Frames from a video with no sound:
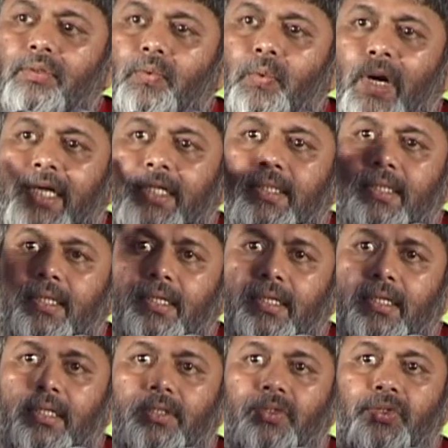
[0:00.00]
quietly
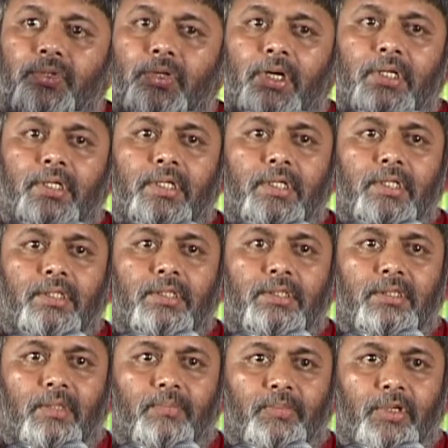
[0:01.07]
into your
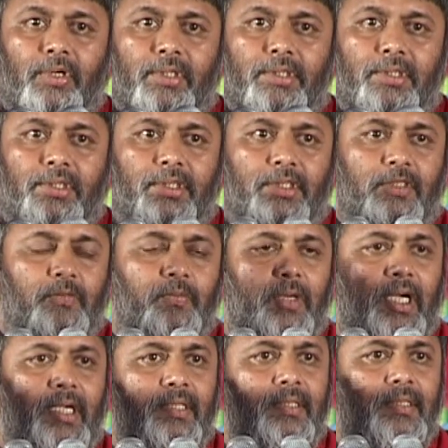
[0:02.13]
subconscious
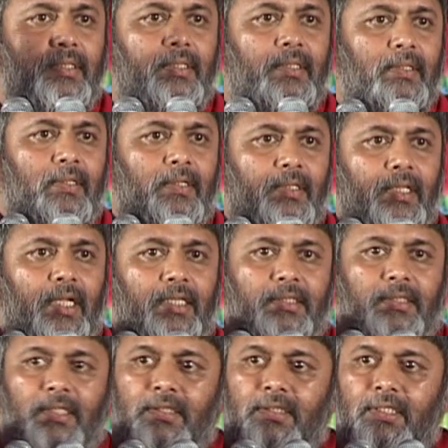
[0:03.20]
mind. That
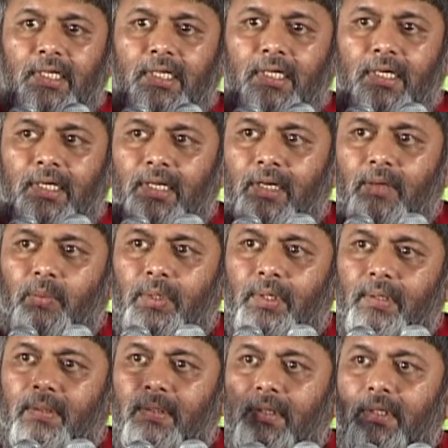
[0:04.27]
is the second level.
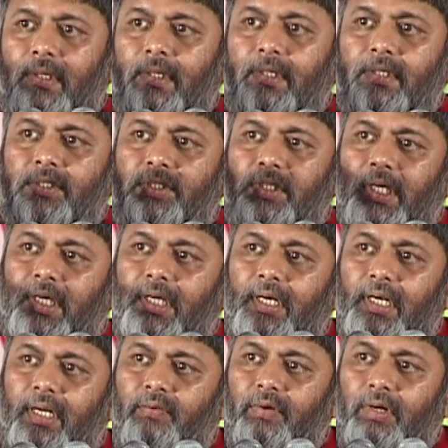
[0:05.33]

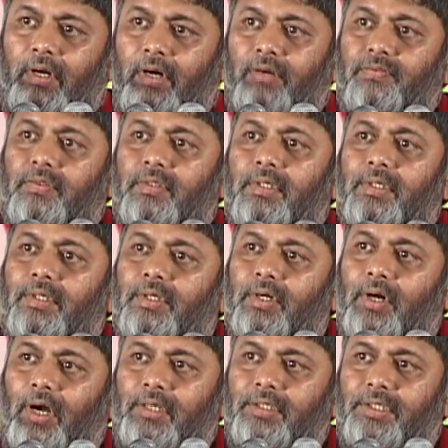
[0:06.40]
Second level of
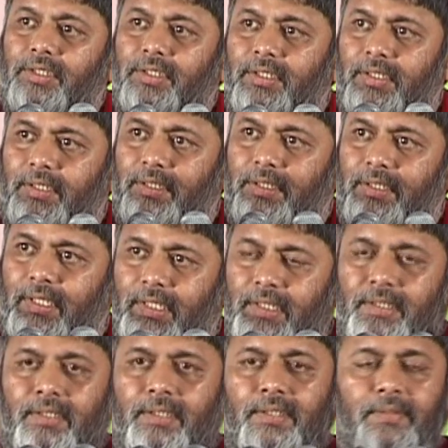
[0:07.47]

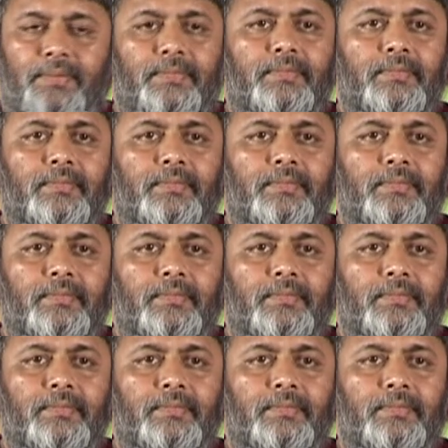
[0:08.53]
consciousness.